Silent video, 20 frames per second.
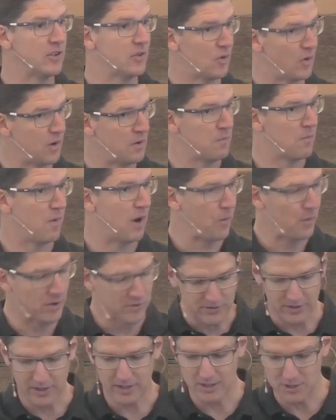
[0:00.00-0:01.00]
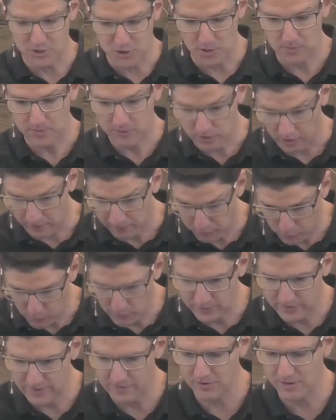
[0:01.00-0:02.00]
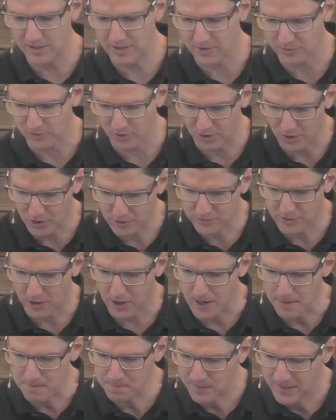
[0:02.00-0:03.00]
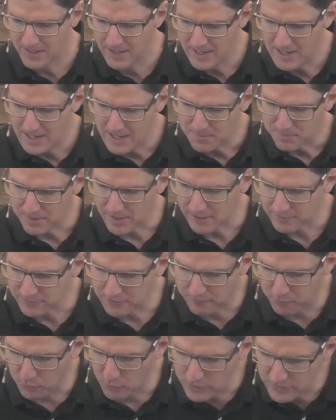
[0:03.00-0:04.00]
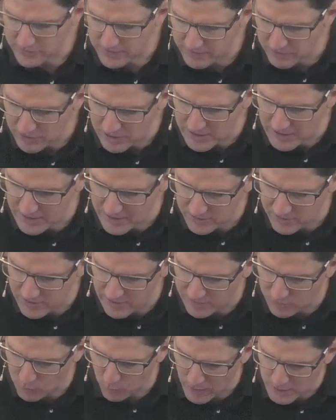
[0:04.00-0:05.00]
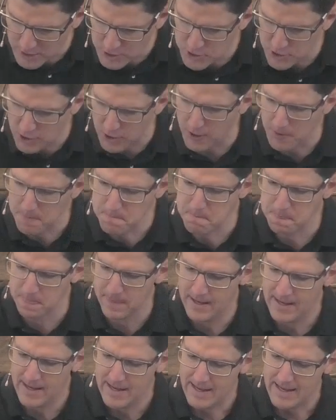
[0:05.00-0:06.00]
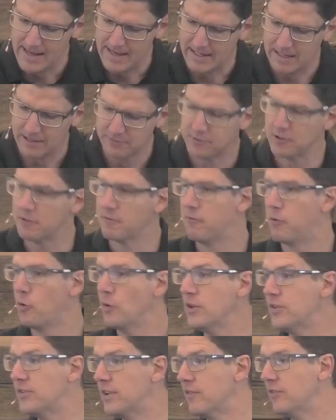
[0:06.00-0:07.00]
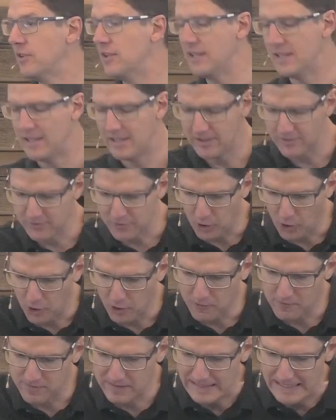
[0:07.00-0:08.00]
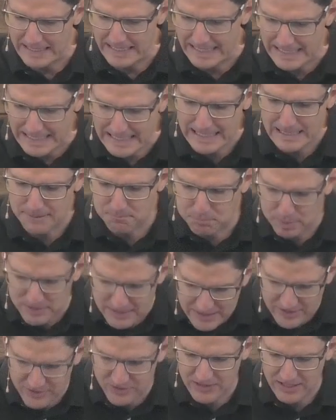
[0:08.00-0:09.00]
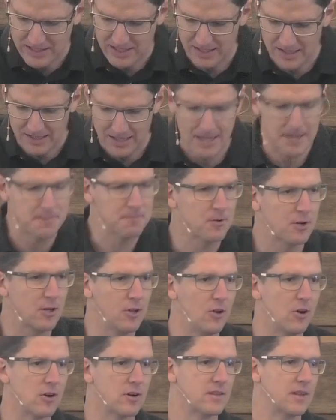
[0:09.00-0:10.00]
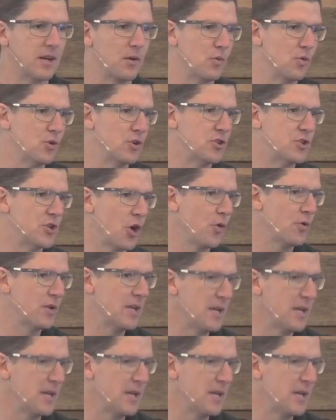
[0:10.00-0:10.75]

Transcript: in, in my one secular job, this guy, 47 years, so a long time. But after 47 years in his one job, and after 47 years of the ear piercing alarm clock that would jolt